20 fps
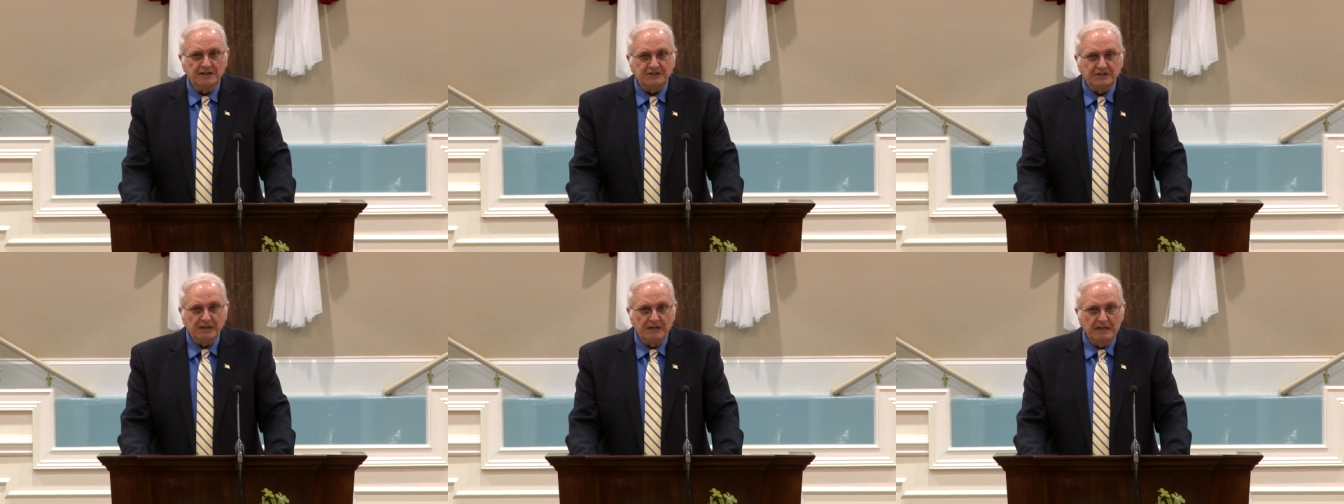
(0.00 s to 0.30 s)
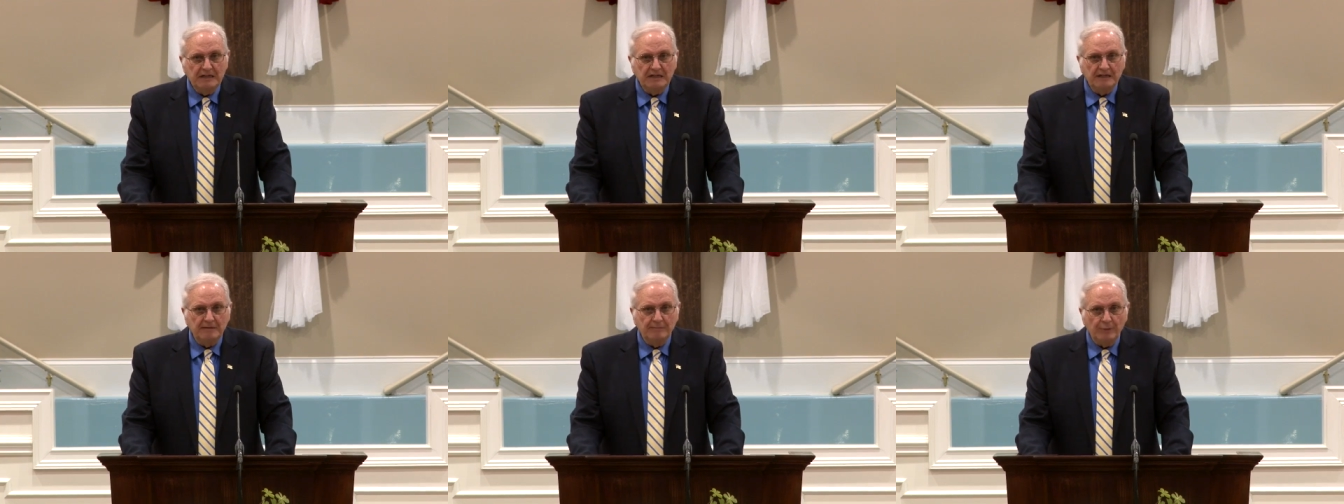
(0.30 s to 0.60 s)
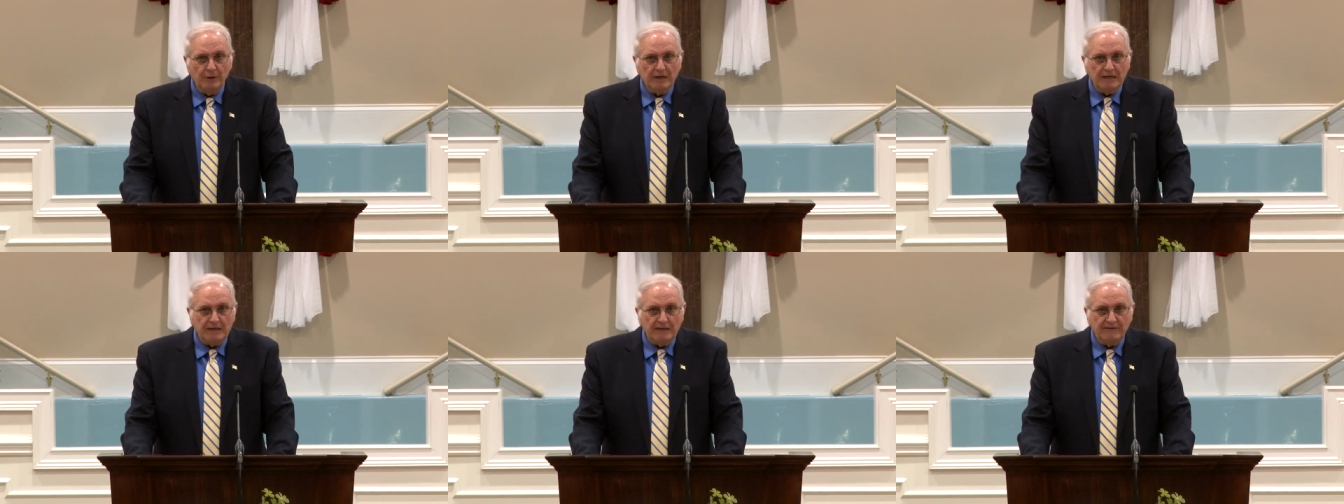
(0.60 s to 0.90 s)
doesn't need to
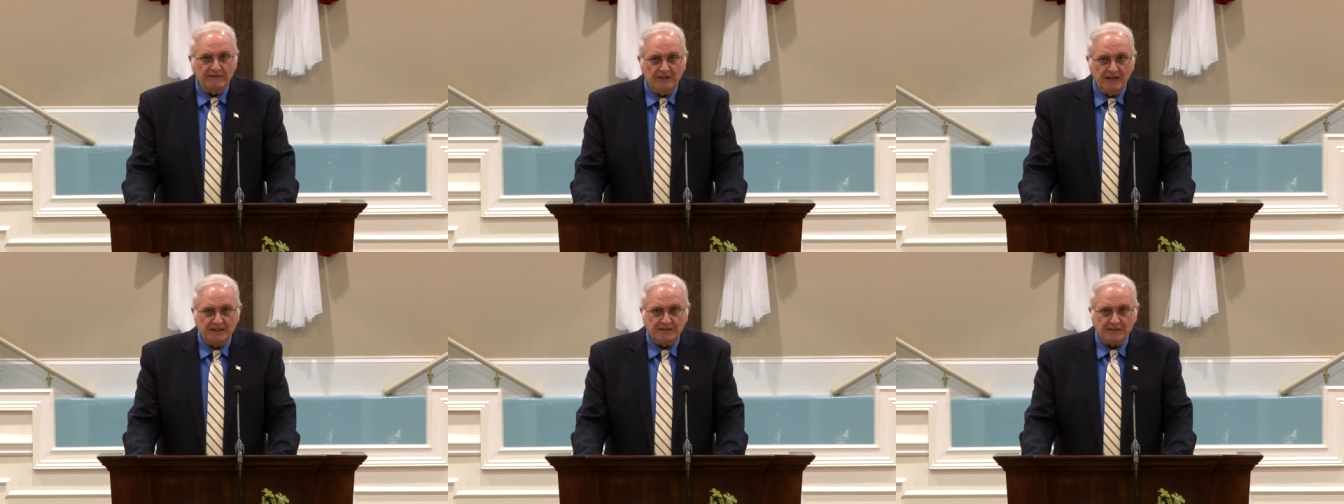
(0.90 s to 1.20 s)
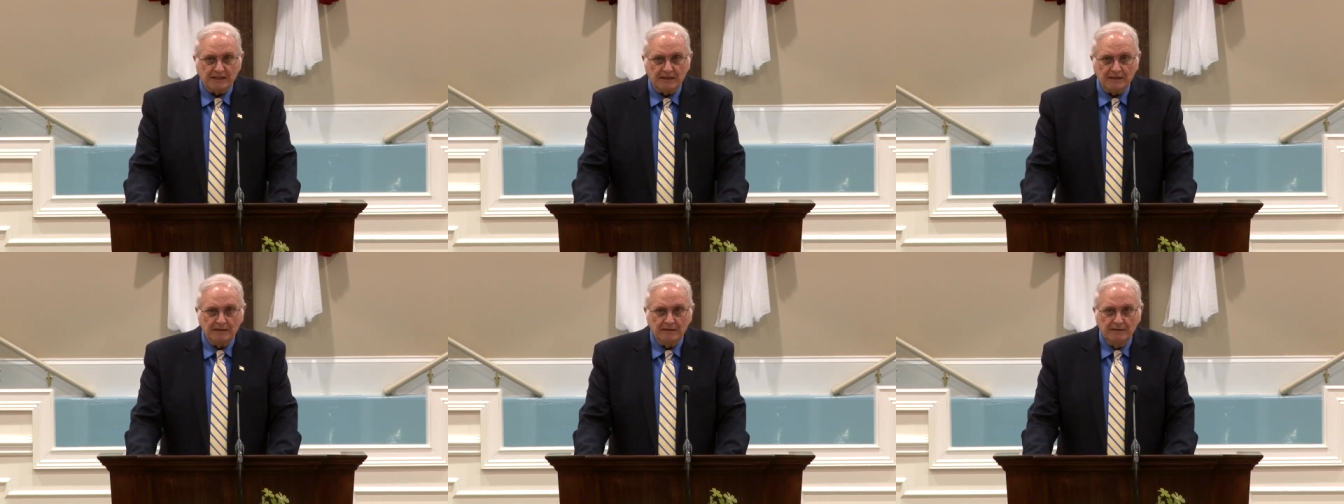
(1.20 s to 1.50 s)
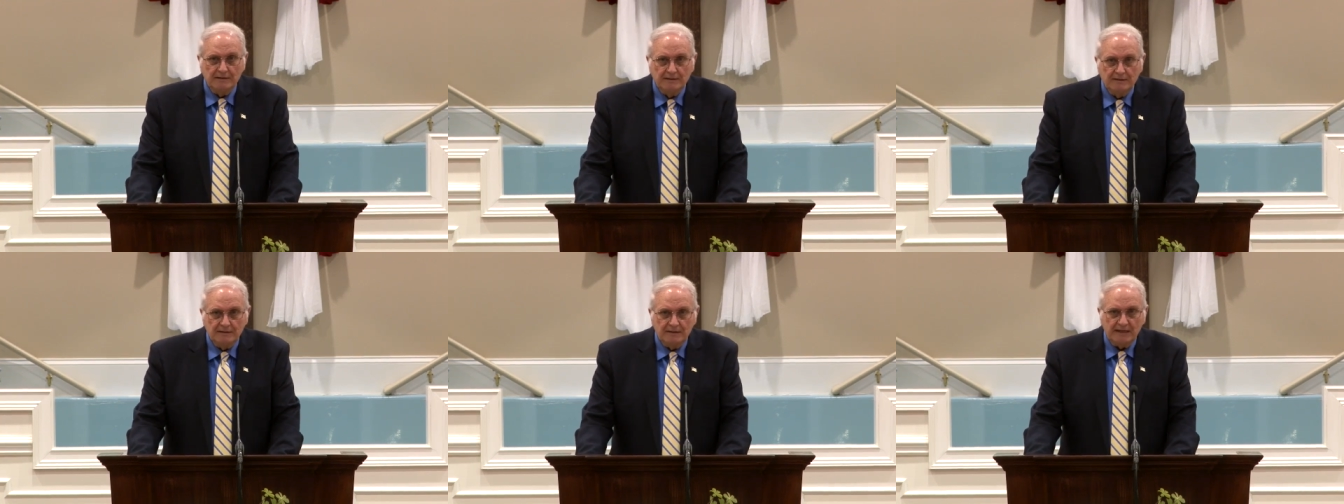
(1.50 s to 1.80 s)
breathe, does he?
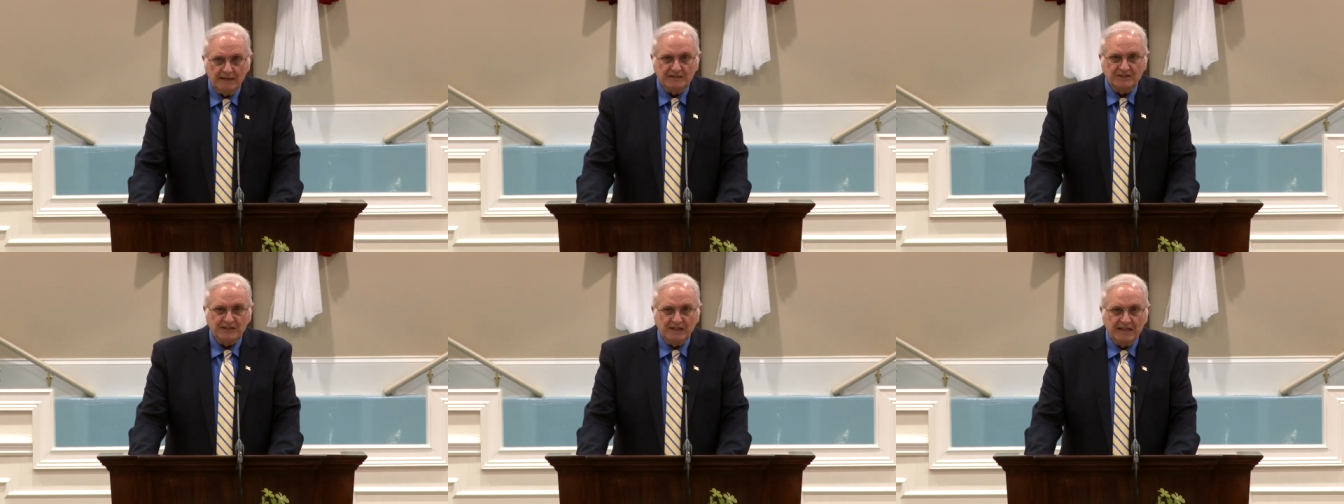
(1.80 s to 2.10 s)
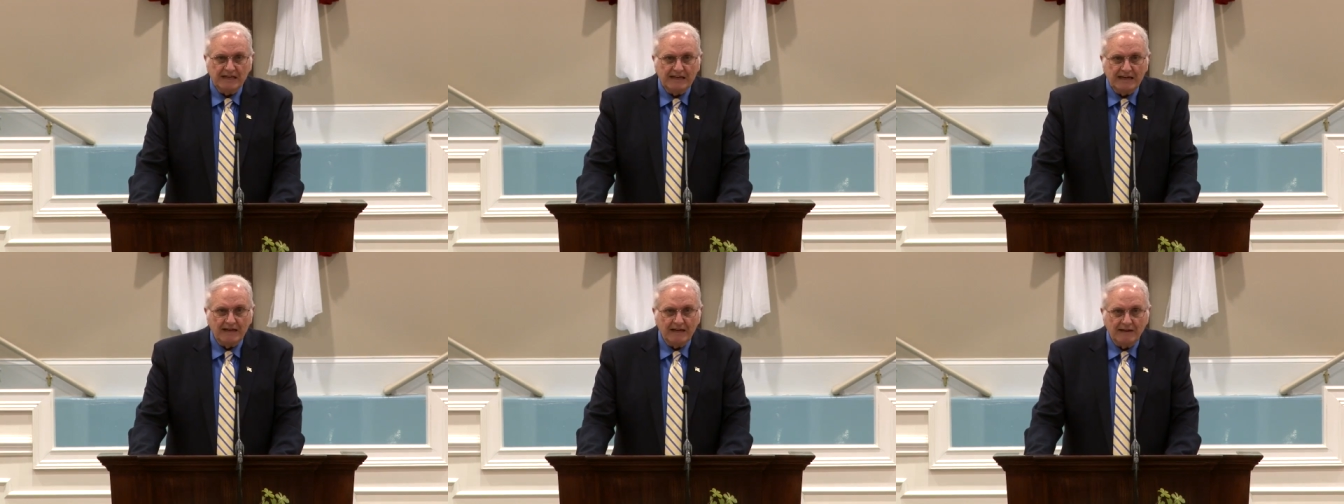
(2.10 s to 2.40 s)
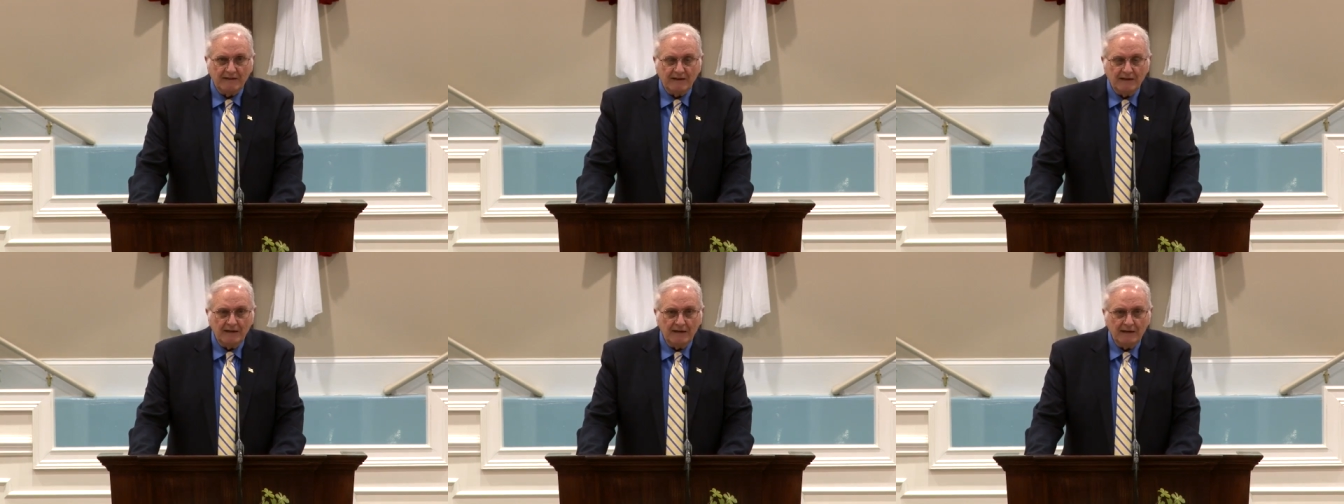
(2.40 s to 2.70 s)
He doesn't need
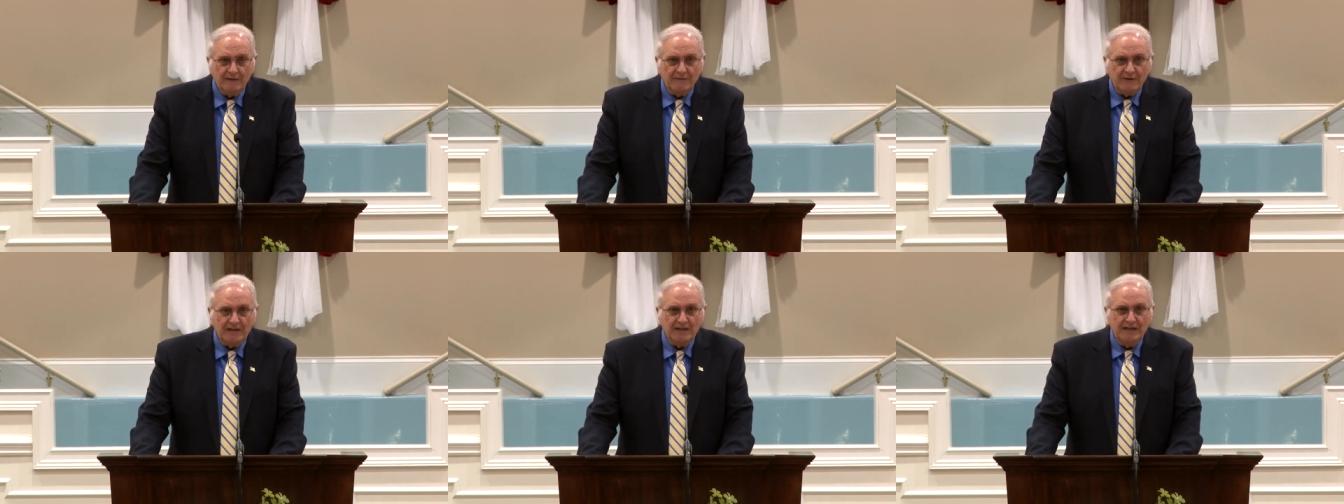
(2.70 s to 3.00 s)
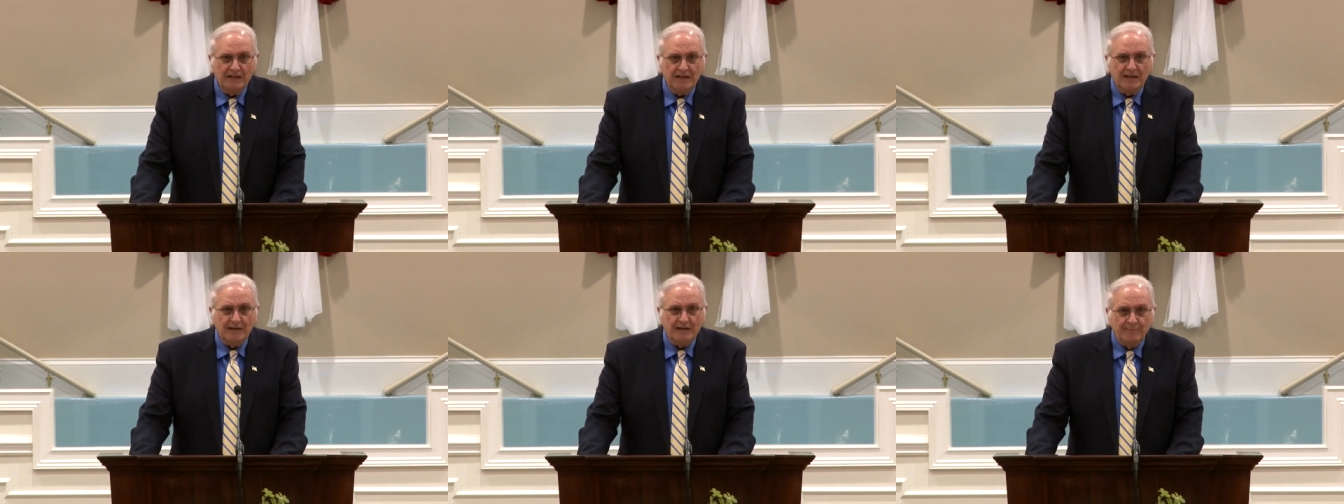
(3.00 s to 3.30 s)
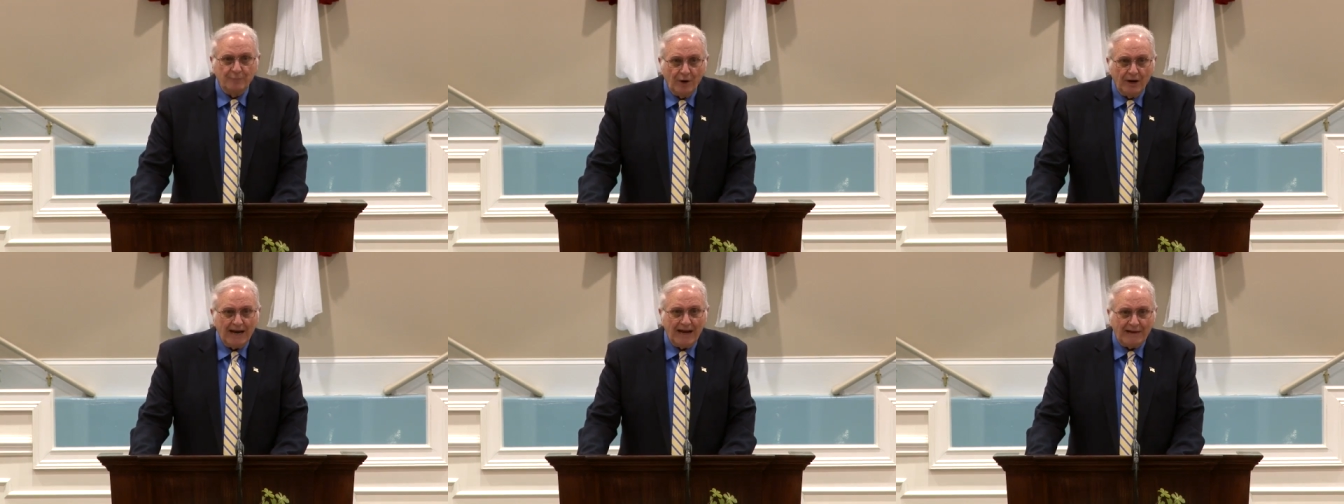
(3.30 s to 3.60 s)
anything. If he
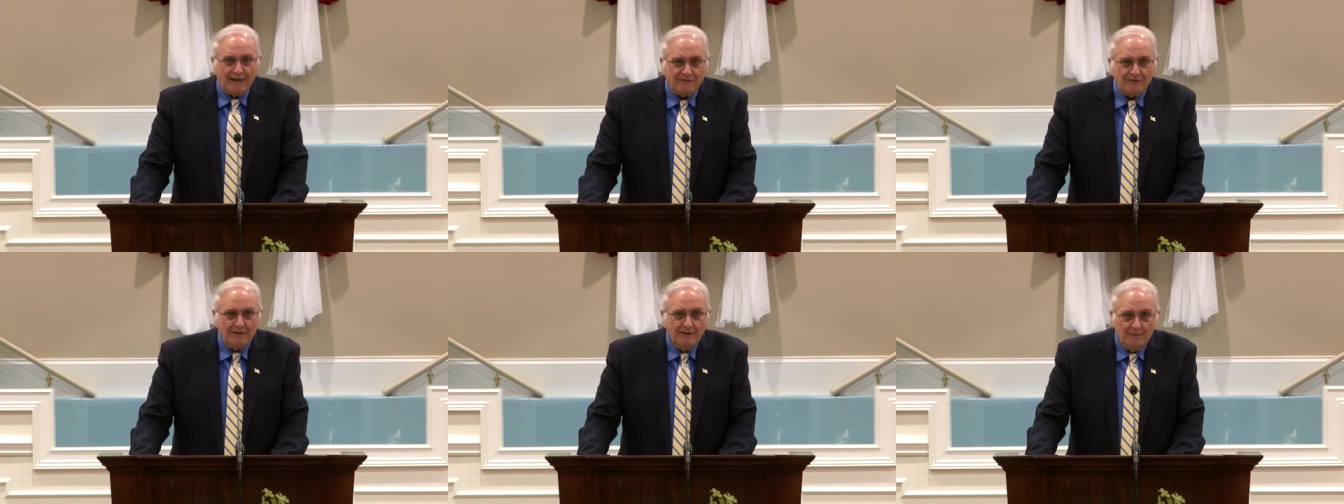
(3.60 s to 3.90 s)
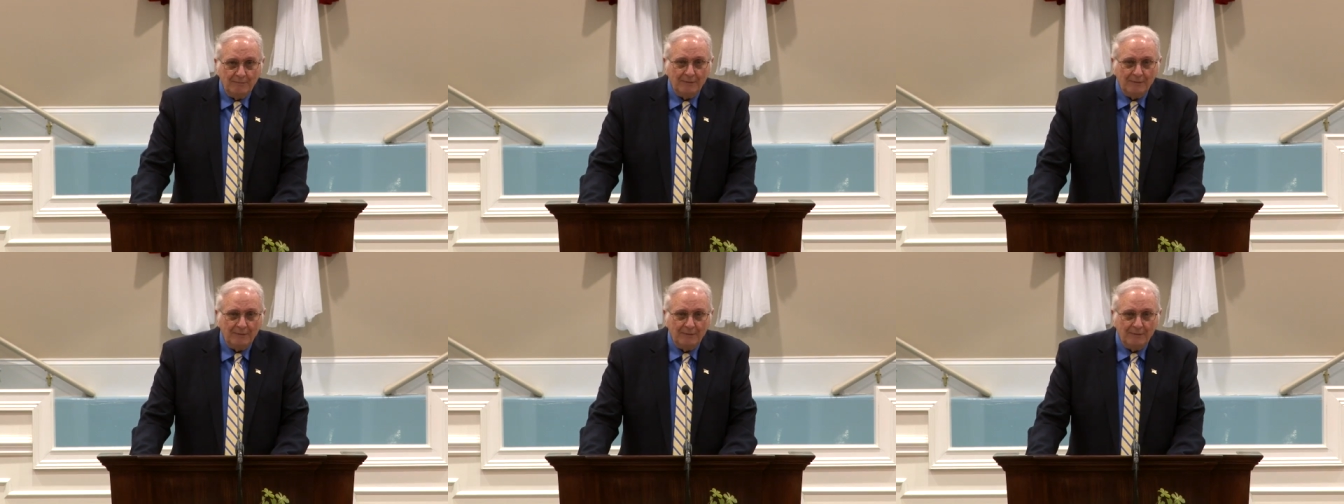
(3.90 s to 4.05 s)
needed breath,